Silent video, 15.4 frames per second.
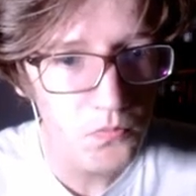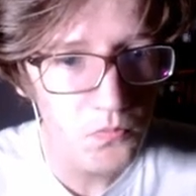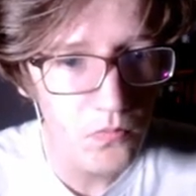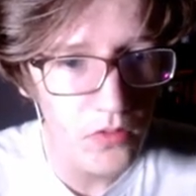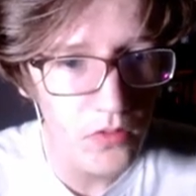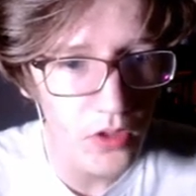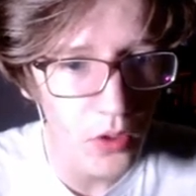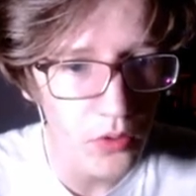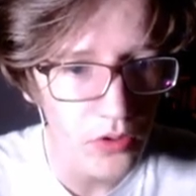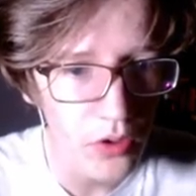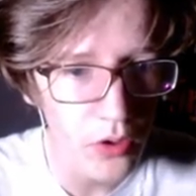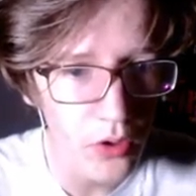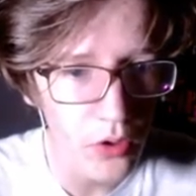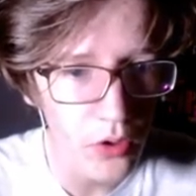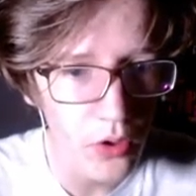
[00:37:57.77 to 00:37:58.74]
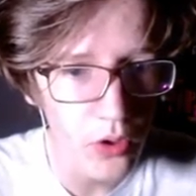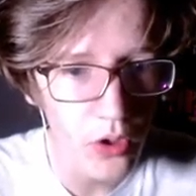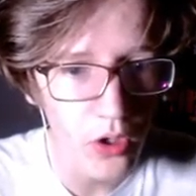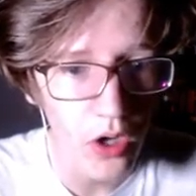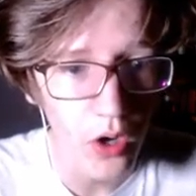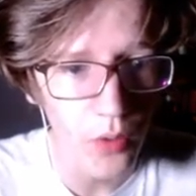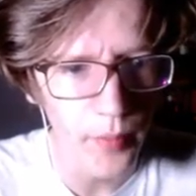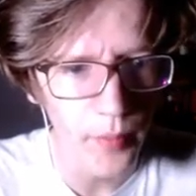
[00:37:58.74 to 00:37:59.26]
no, no, no, no, no, no.
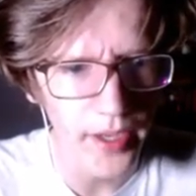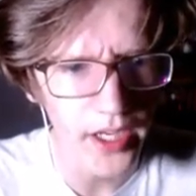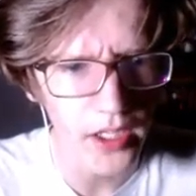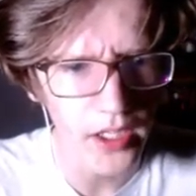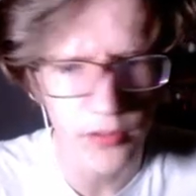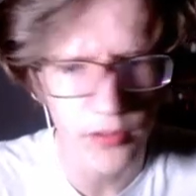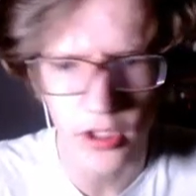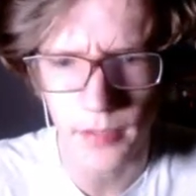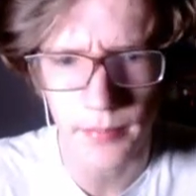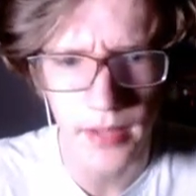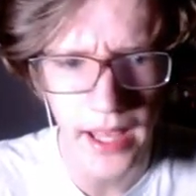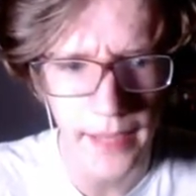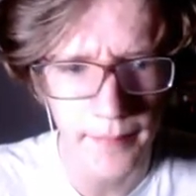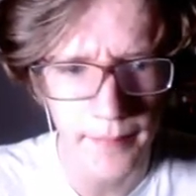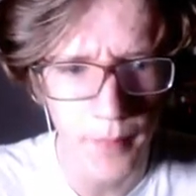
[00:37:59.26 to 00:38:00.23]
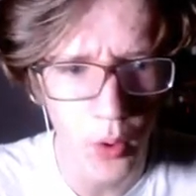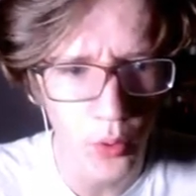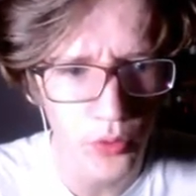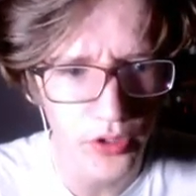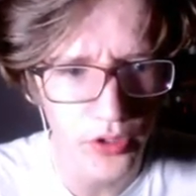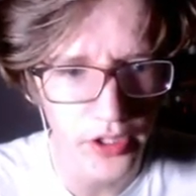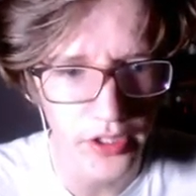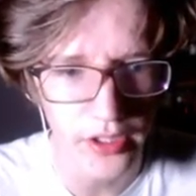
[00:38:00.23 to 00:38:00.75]
Oh my god, I'm seeing black
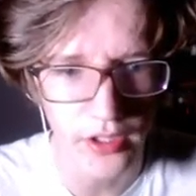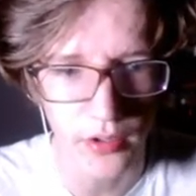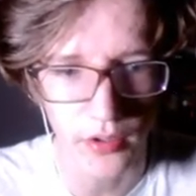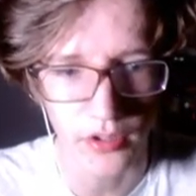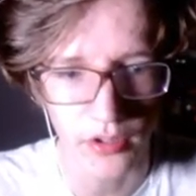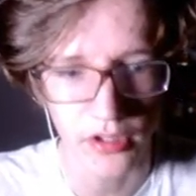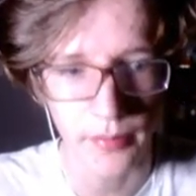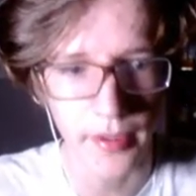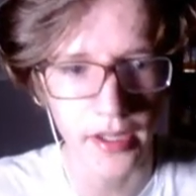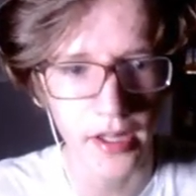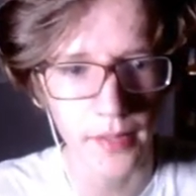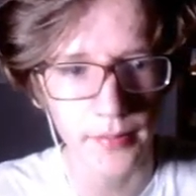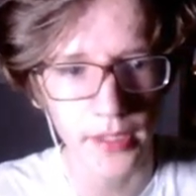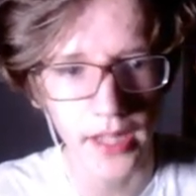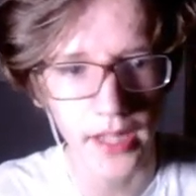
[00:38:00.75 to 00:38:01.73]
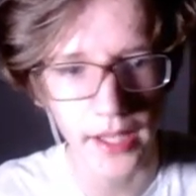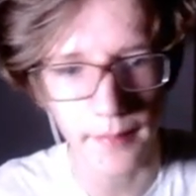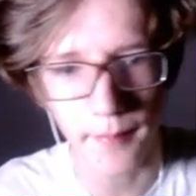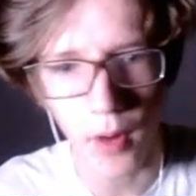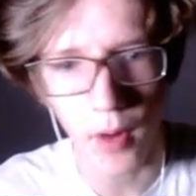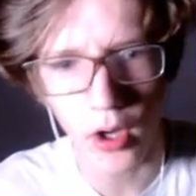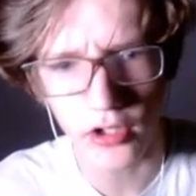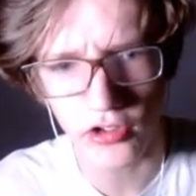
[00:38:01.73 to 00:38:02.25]
molded here. There better not be like
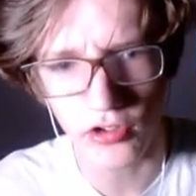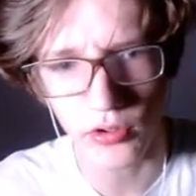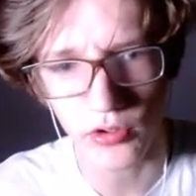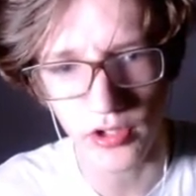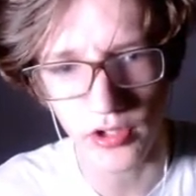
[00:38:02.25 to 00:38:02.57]
monsters in